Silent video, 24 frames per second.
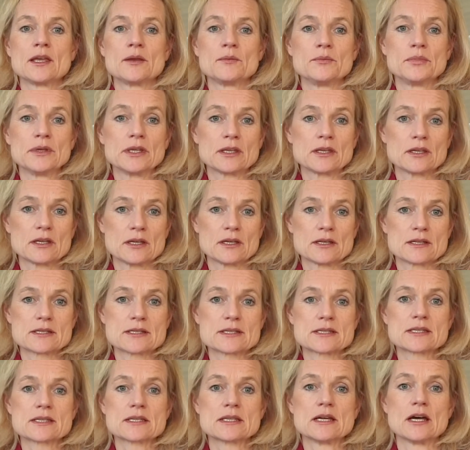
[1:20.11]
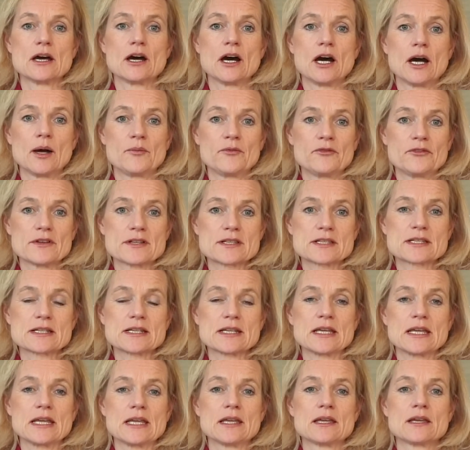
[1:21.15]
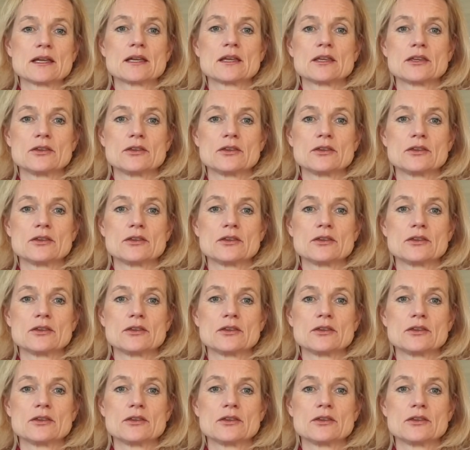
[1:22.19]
Because obviously